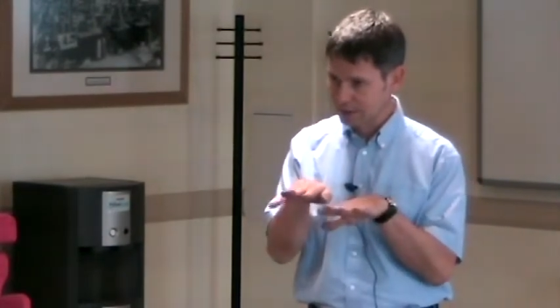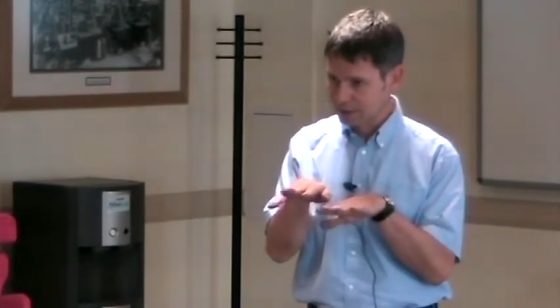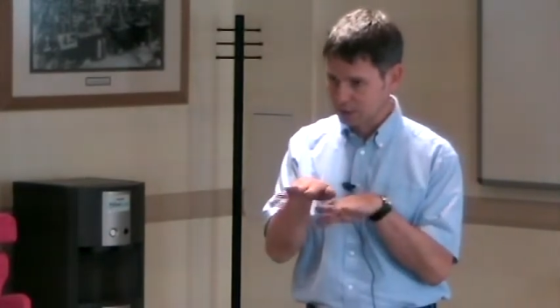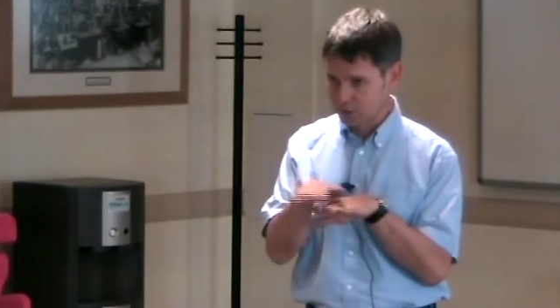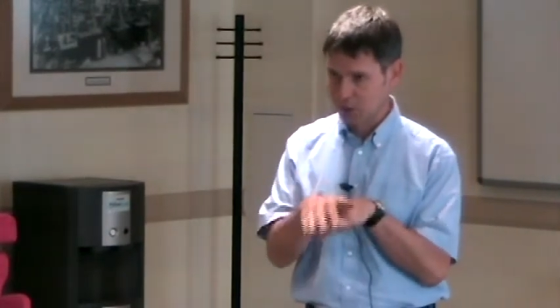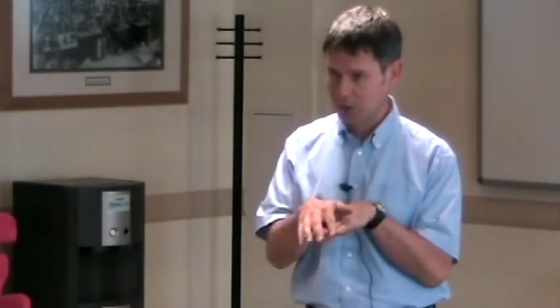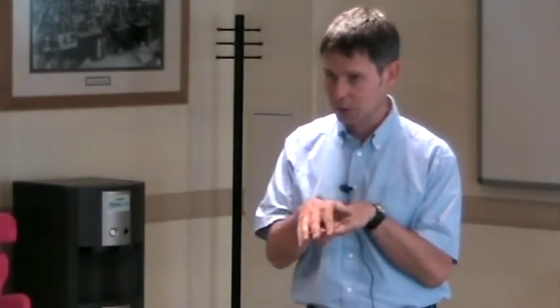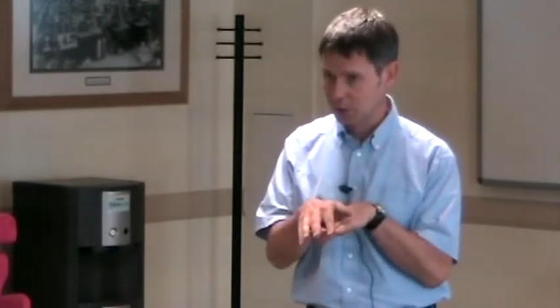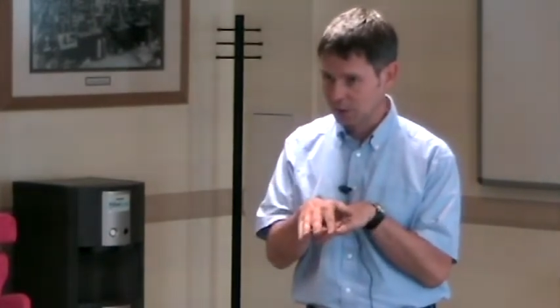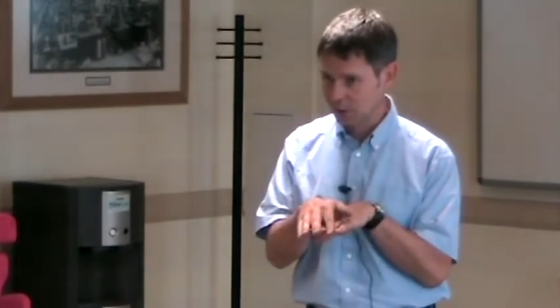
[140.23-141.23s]
There's no
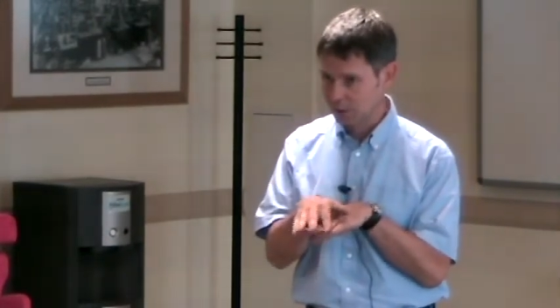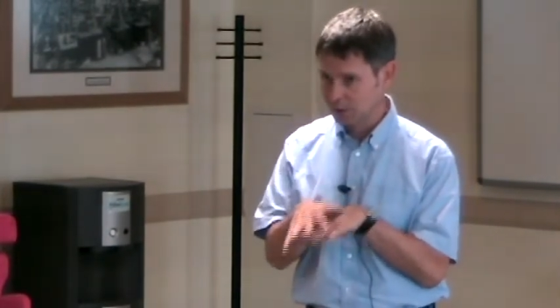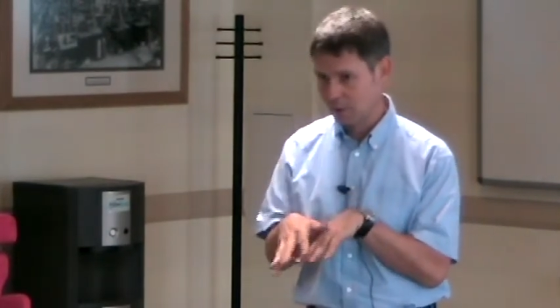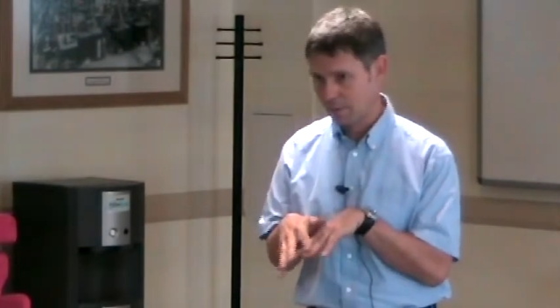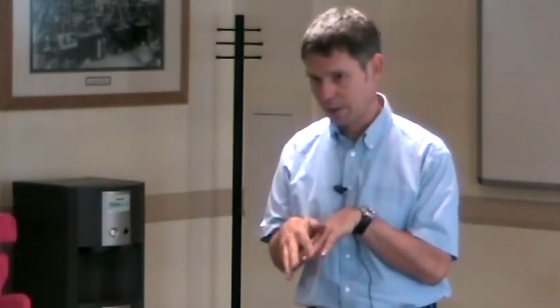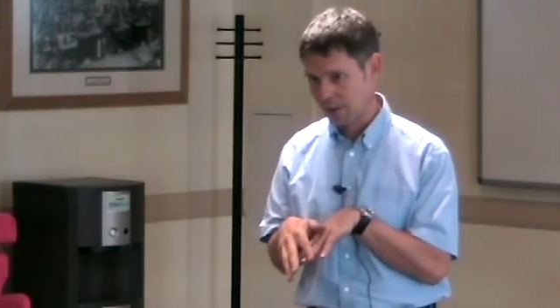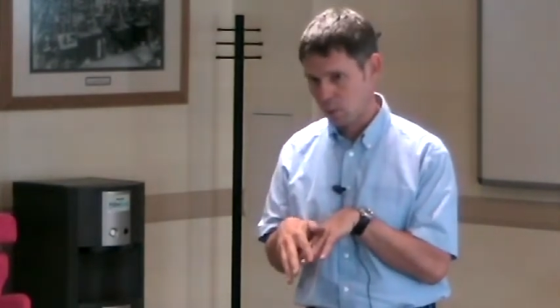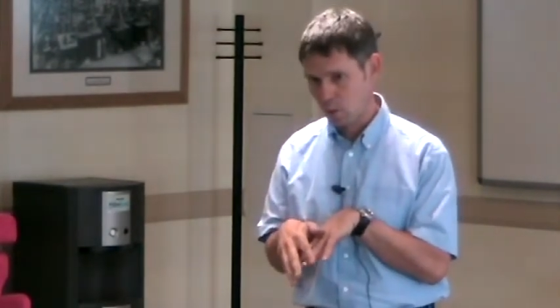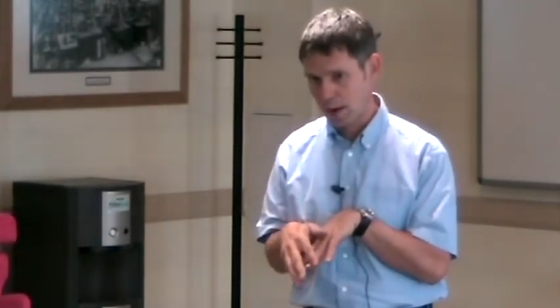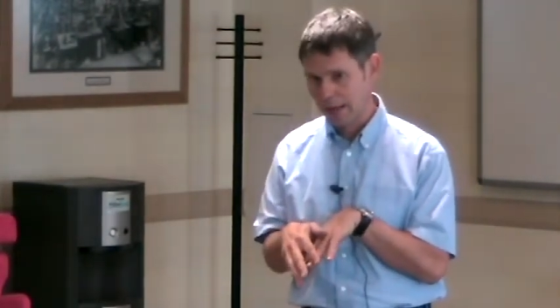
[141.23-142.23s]
good giving somebody a
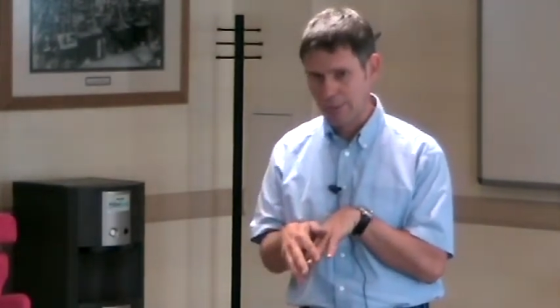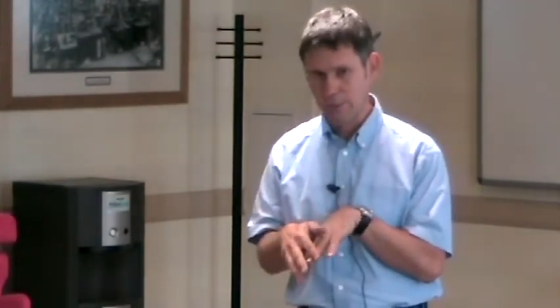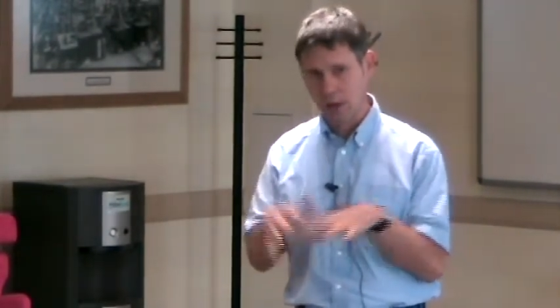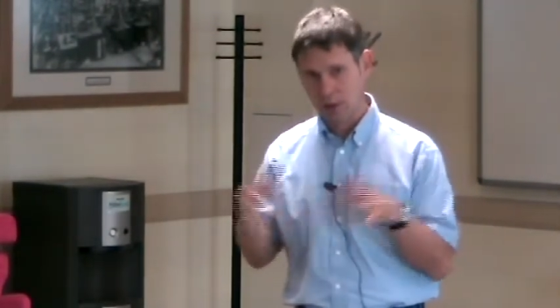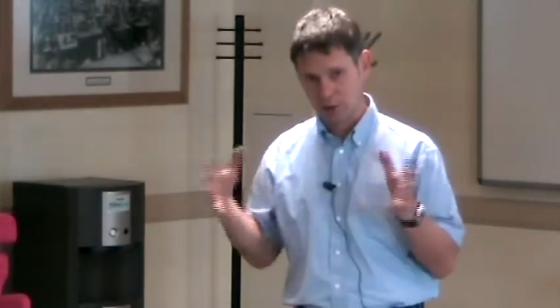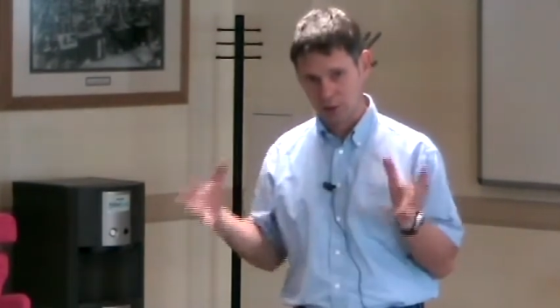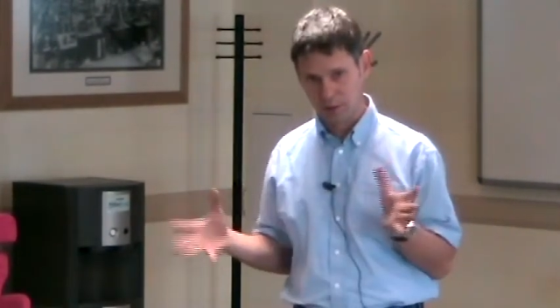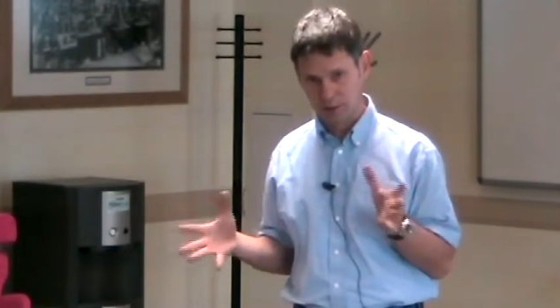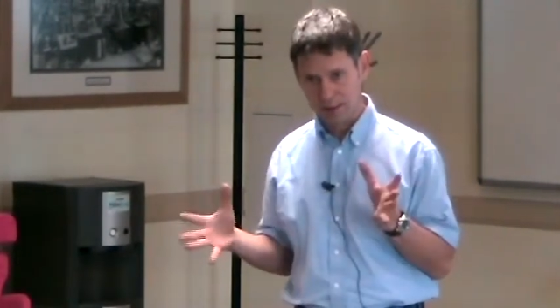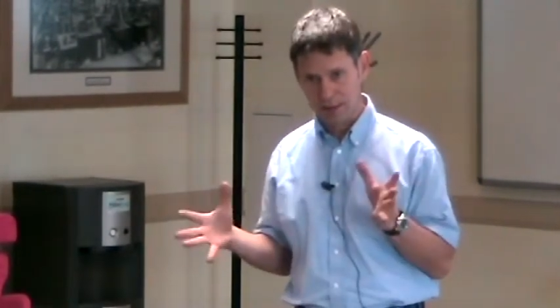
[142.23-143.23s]
wide abduction
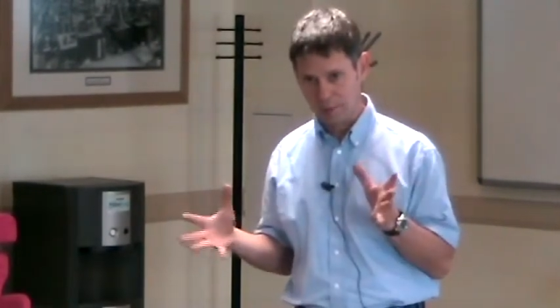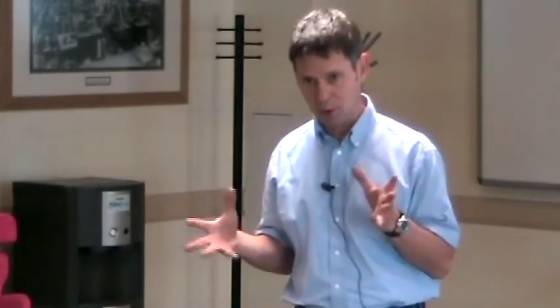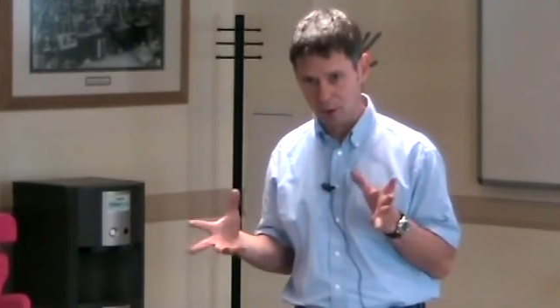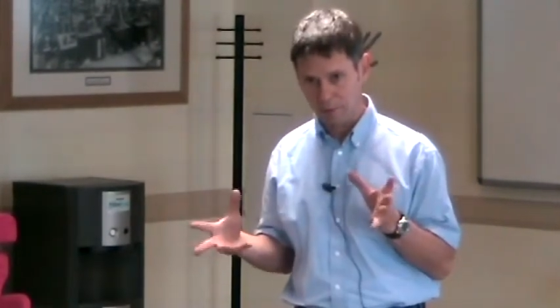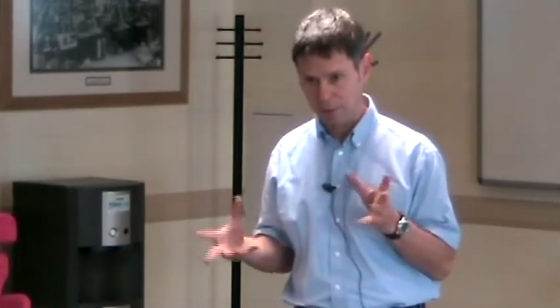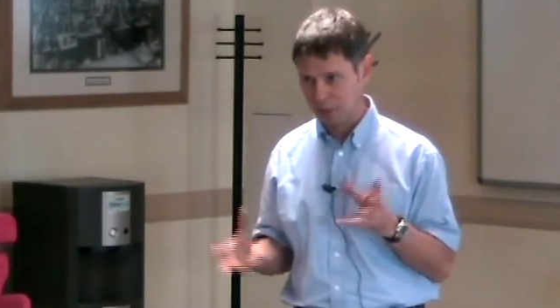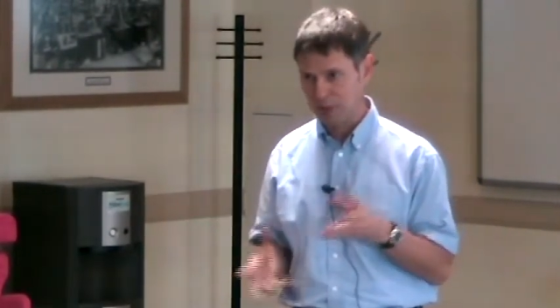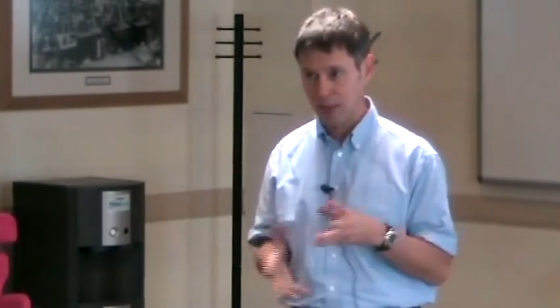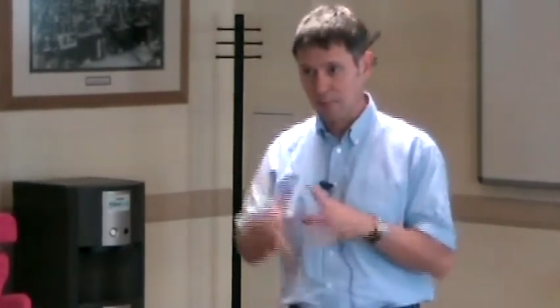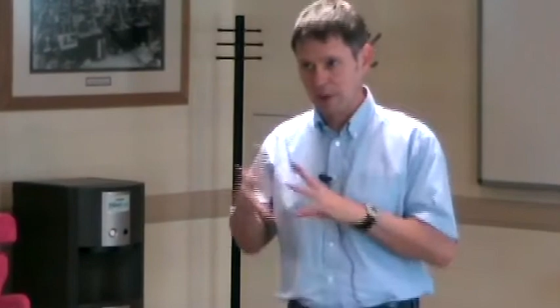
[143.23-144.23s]
with a knee block, because
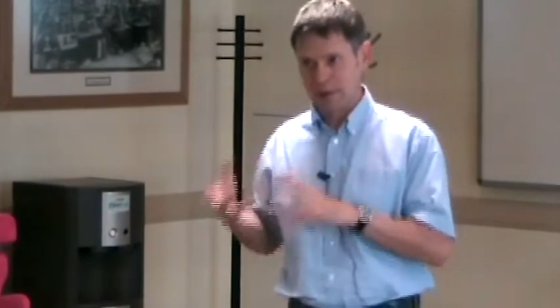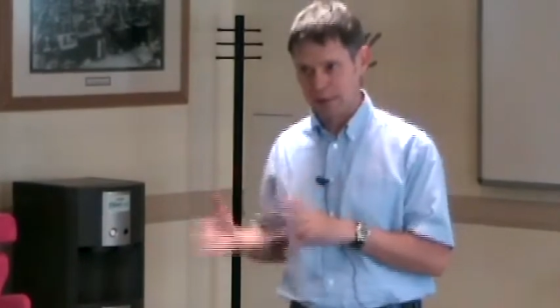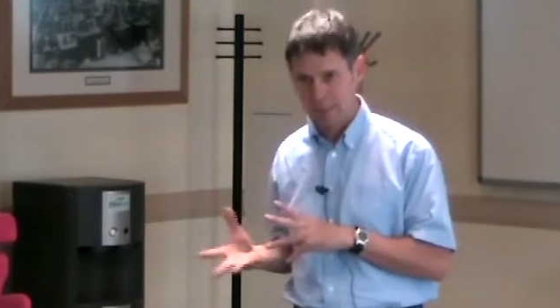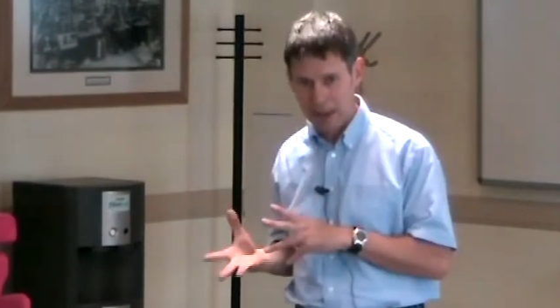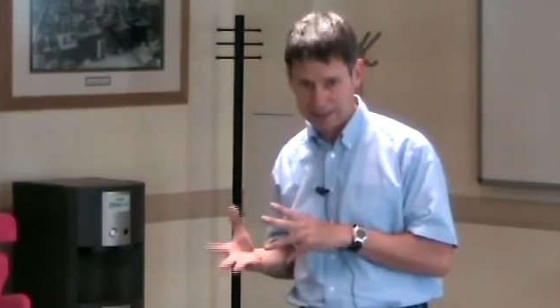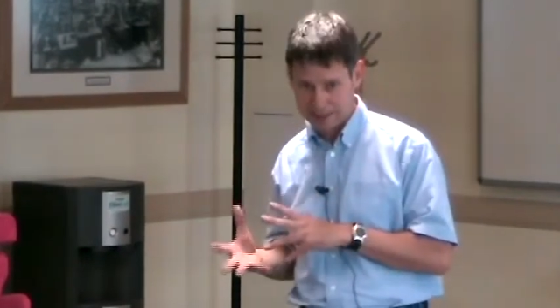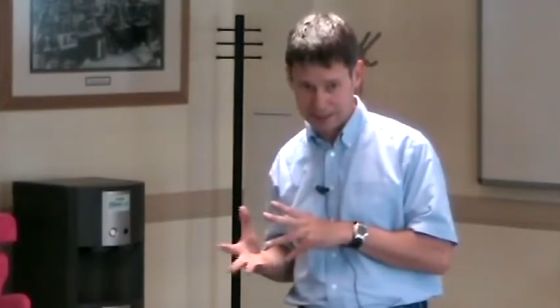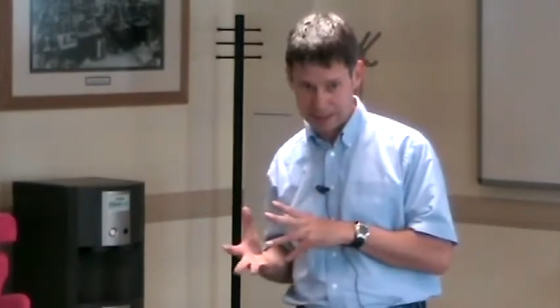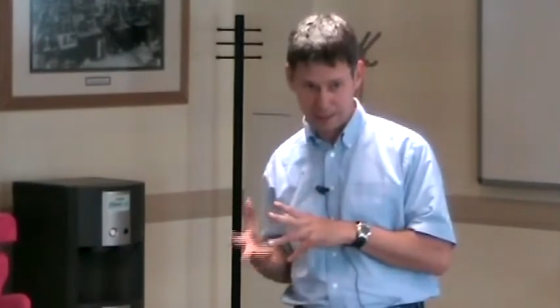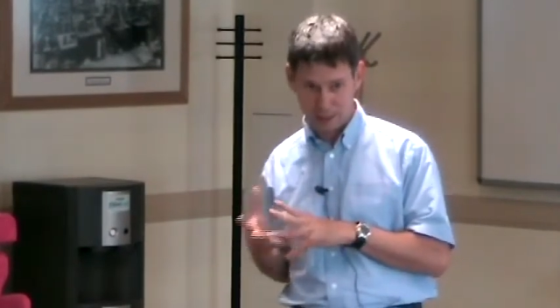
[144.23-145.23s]
that breaks their pattern
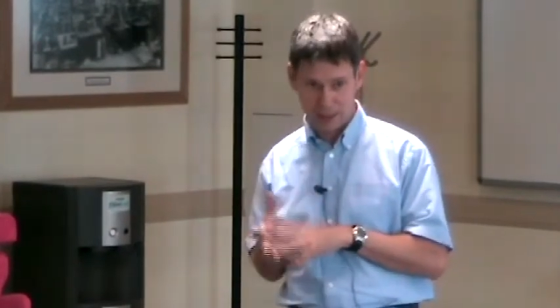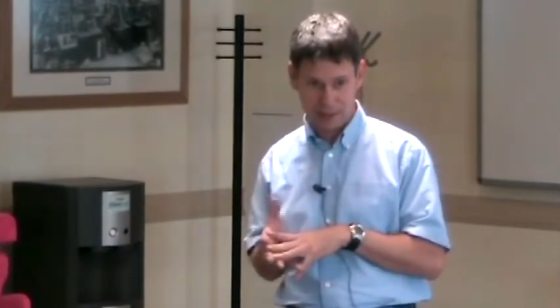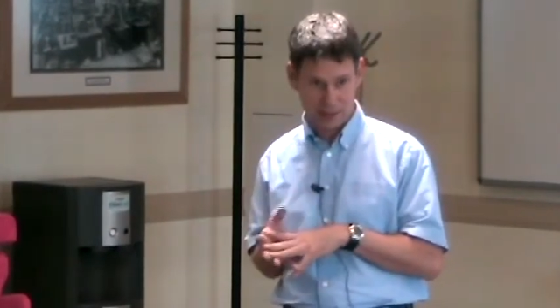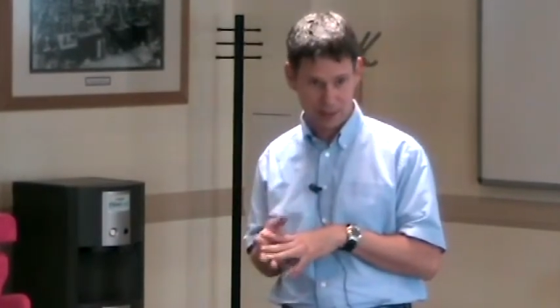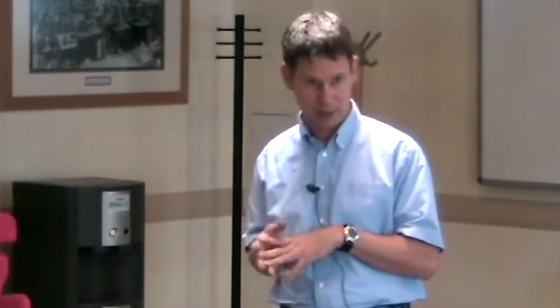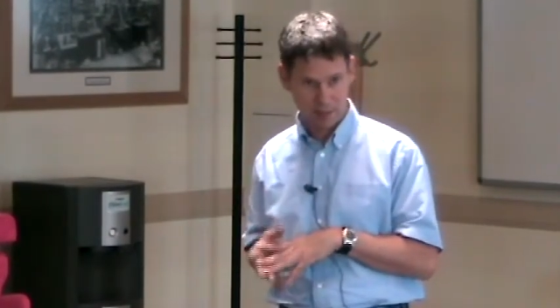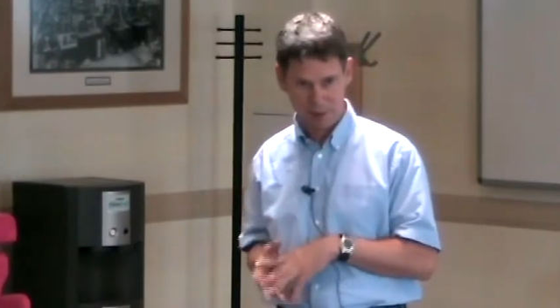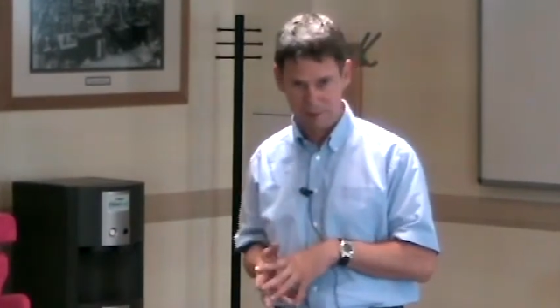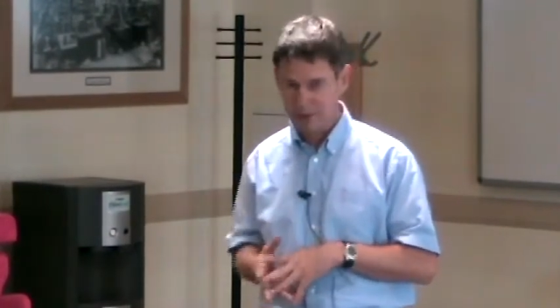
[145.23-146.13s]
down nicely, and we